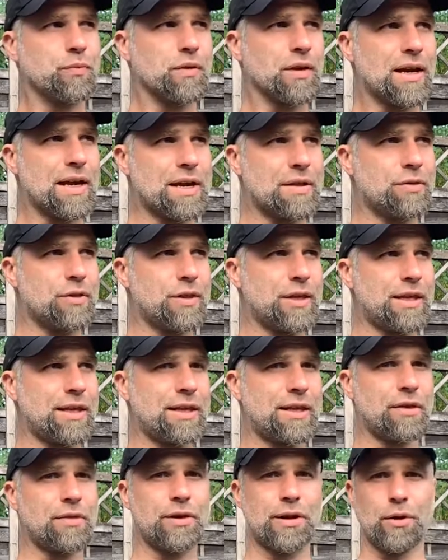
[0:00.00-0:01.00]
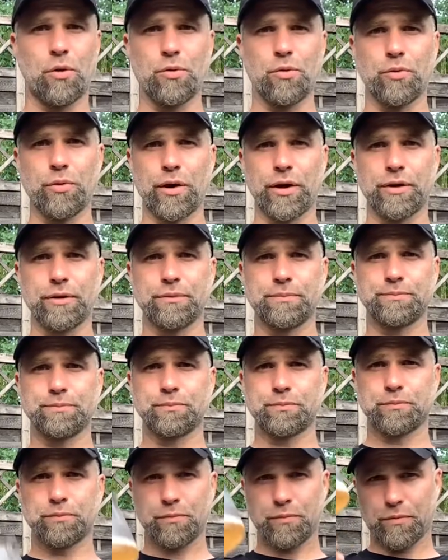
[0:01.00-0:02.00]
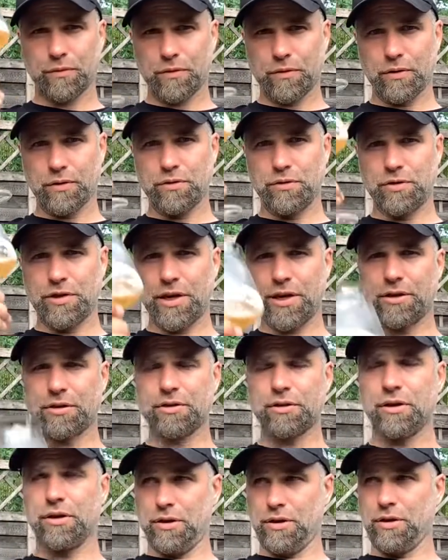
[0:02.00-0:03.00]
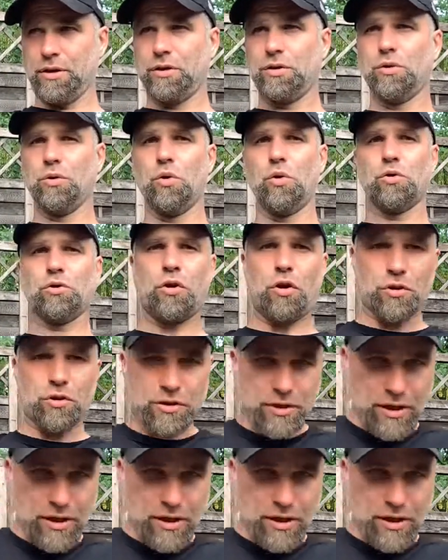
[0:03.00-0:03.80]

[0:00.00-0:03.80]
in the, the long run. Cheers! Då åkte Hans